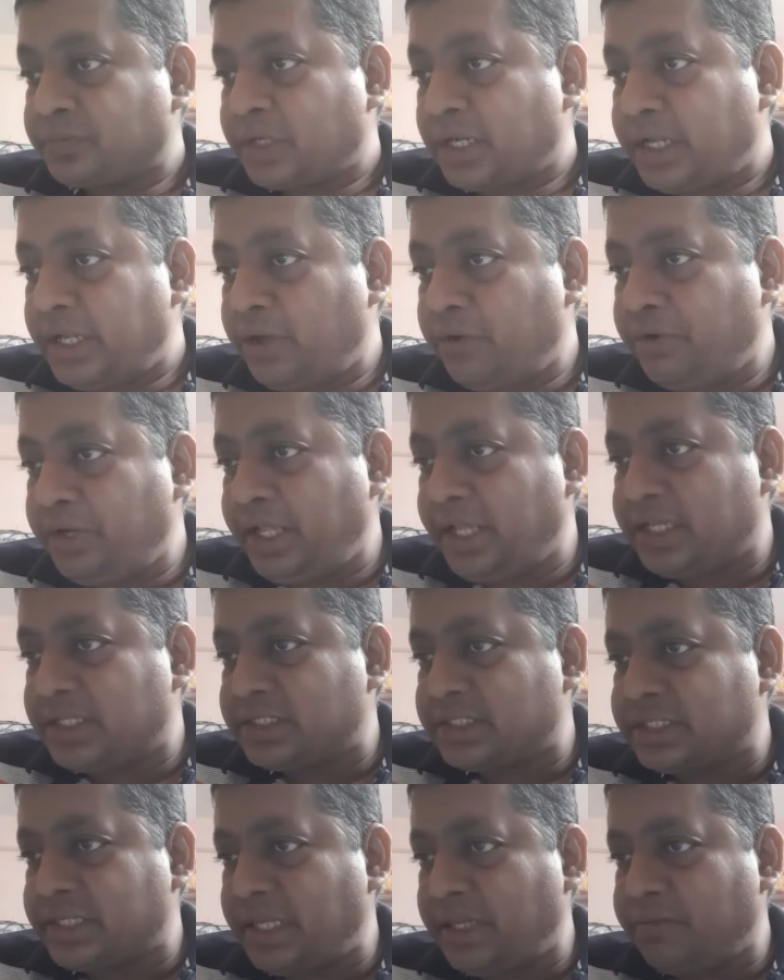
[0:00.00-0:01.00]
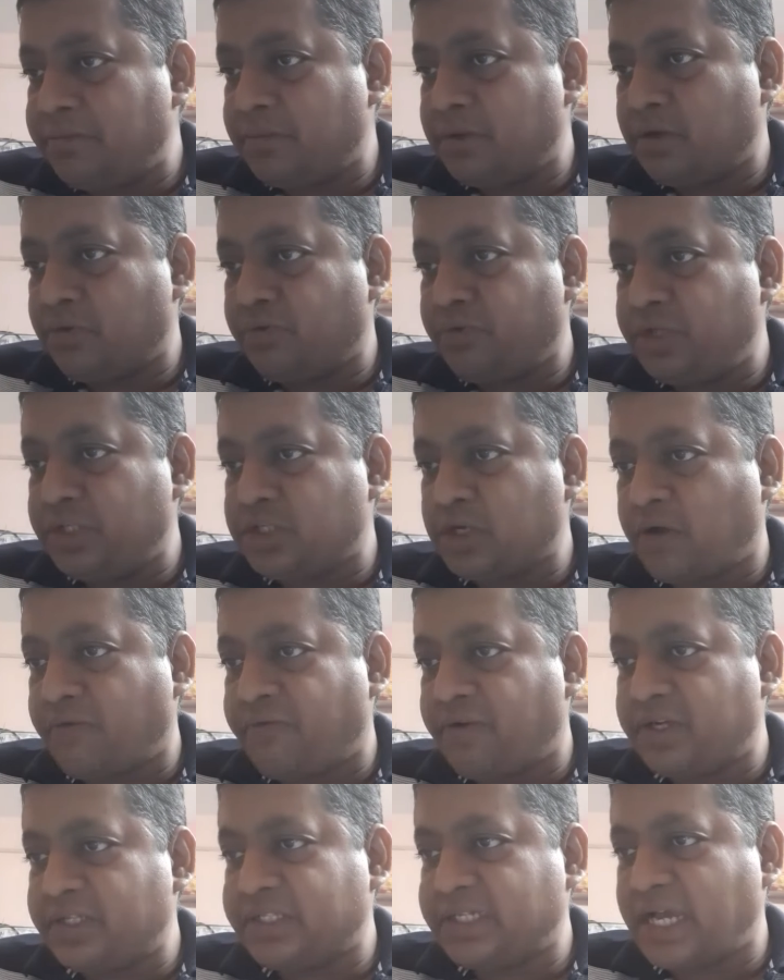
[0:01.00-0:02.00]
unique scheme which
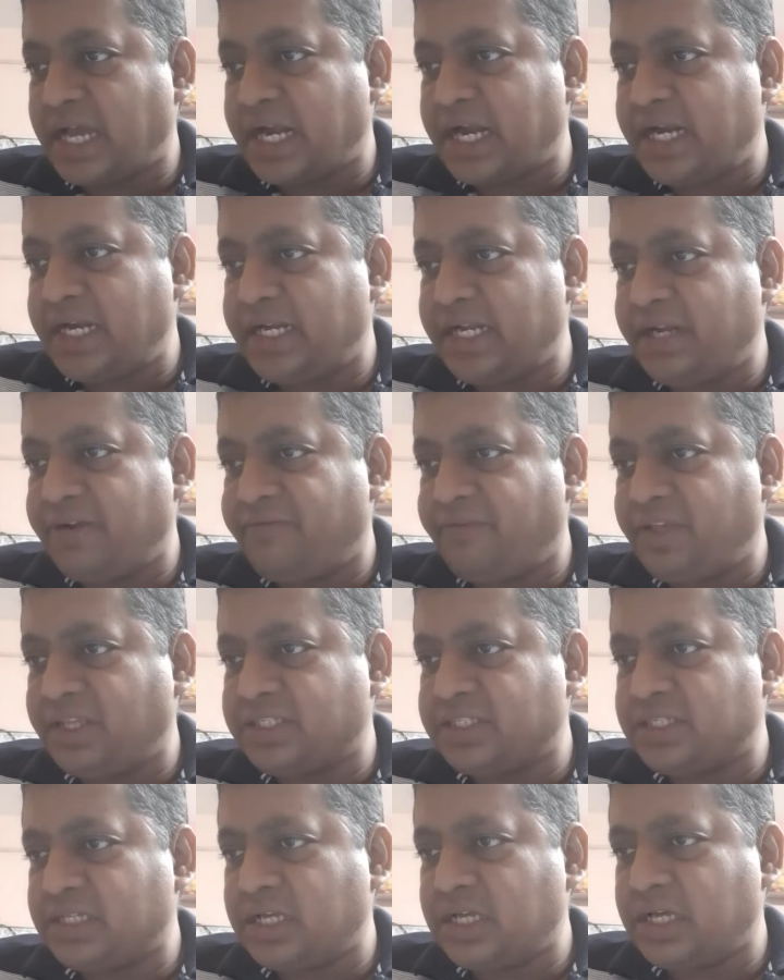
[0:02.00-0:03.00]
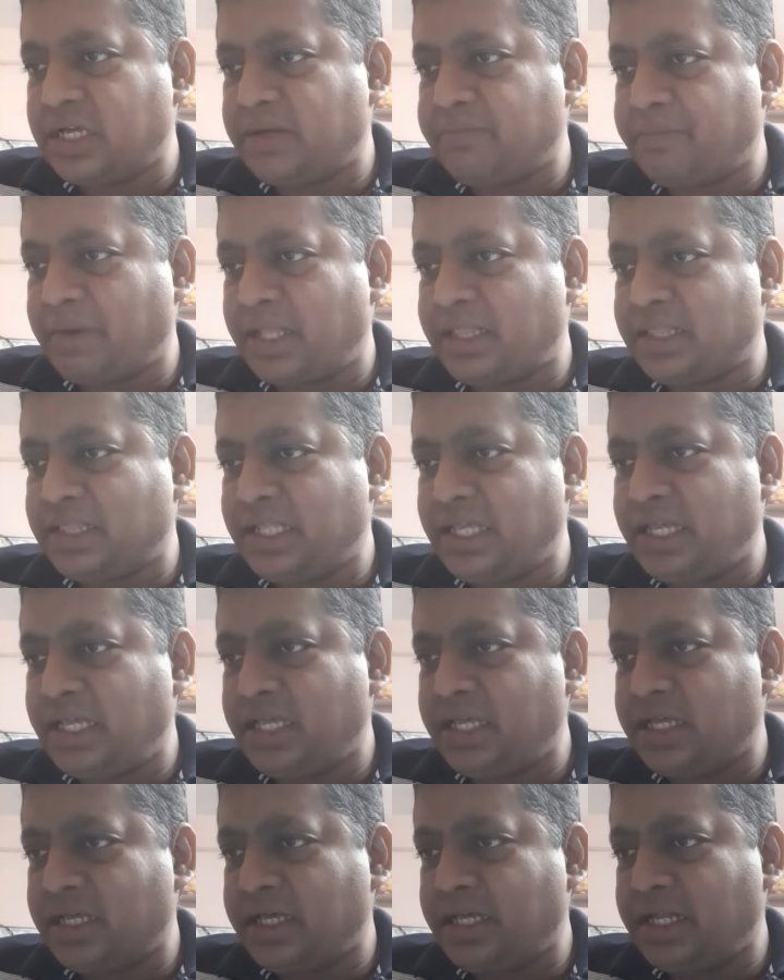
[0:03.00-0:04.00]
offers guaranteed fixed
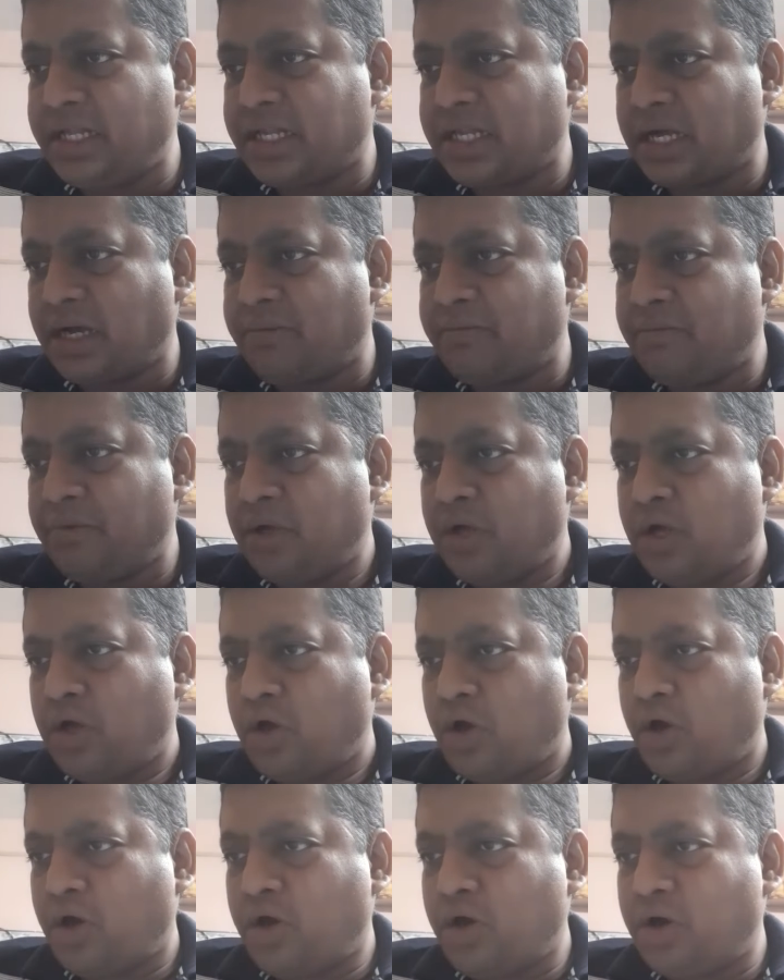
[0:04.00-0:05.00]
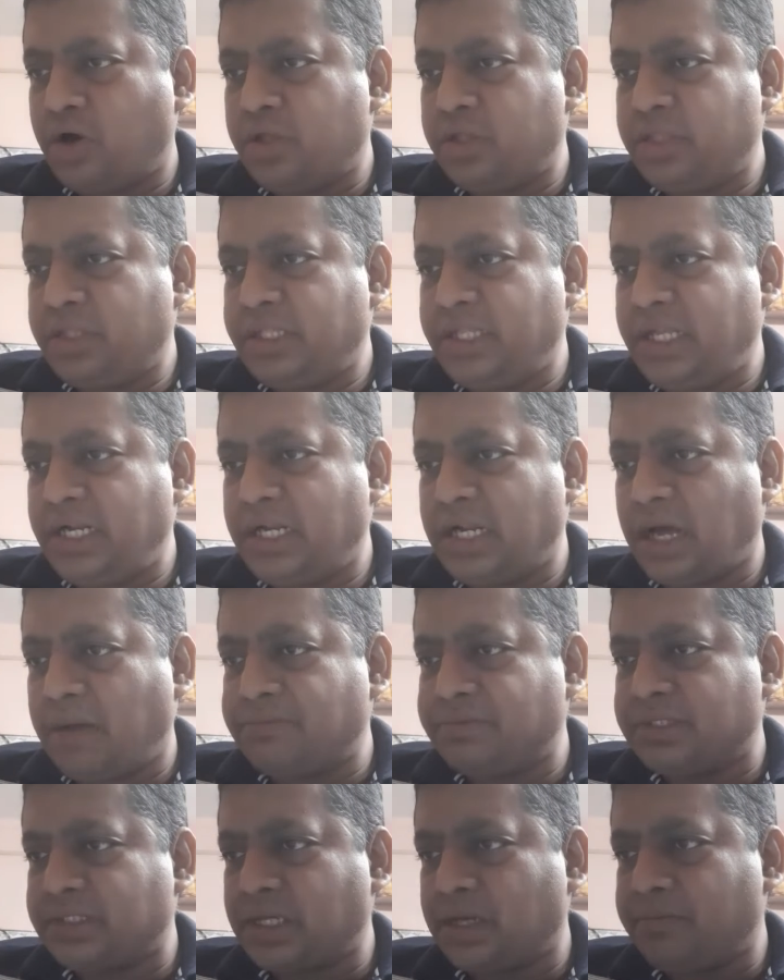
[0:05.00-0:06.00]
monthly income on the
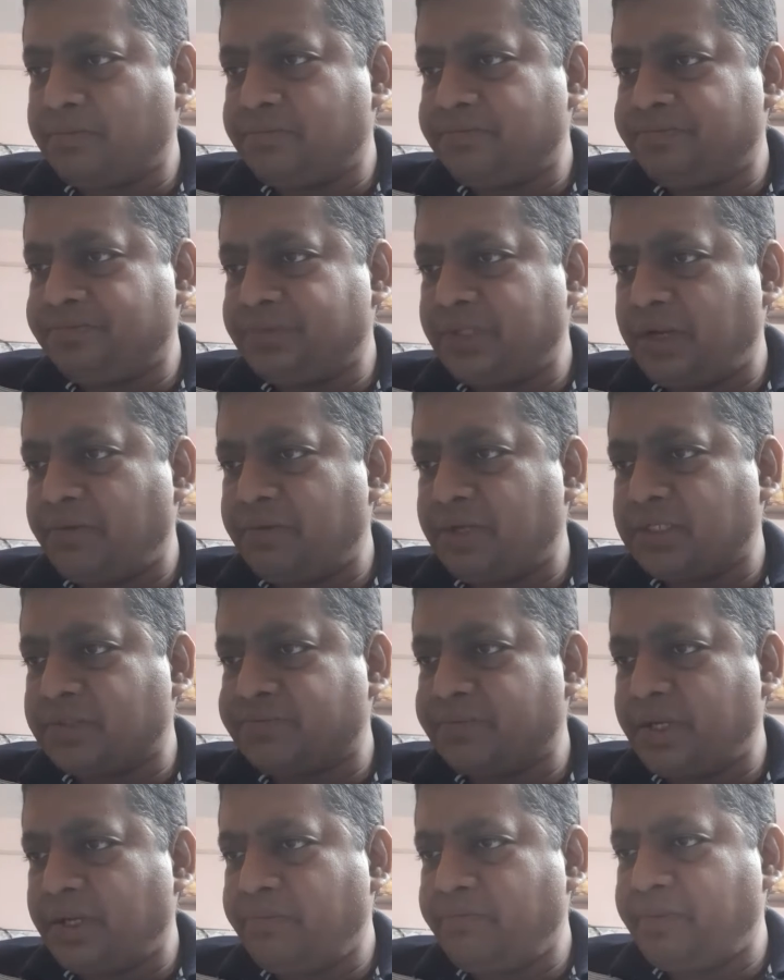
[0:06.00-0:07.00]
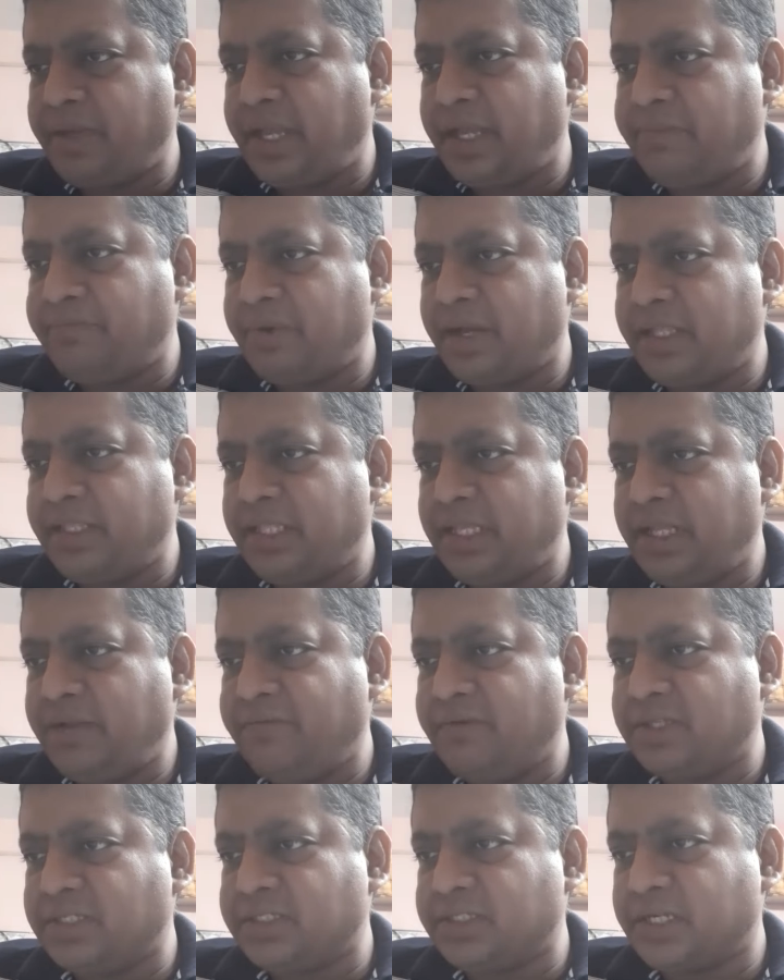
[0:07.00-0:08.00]
lump sum investment made by the
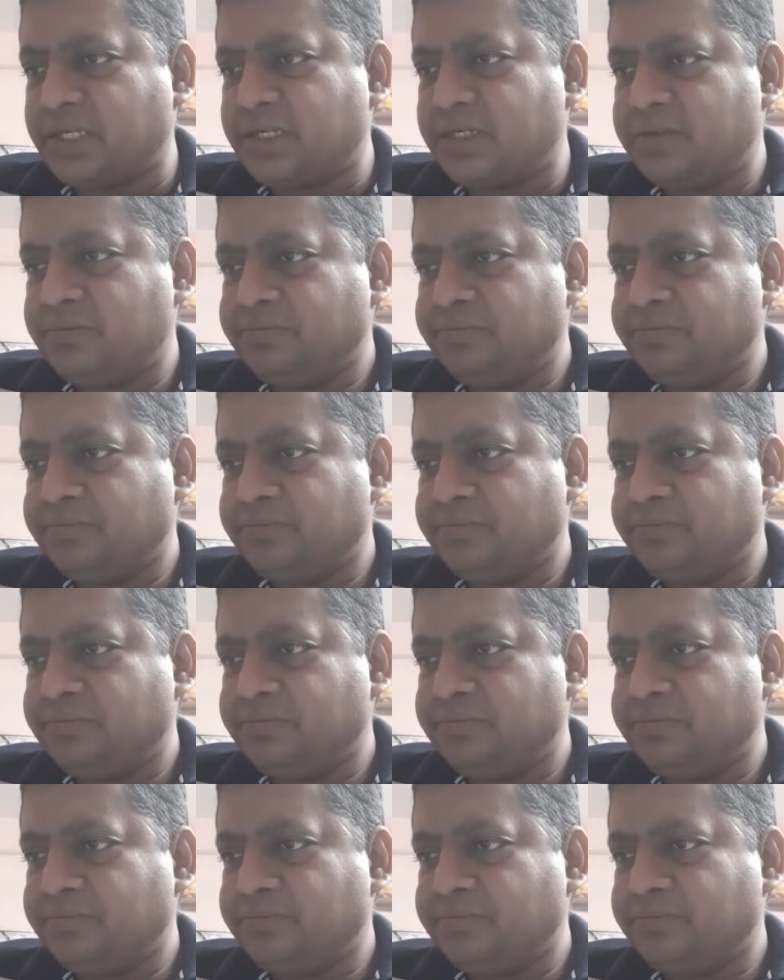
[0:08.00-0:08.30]
investor.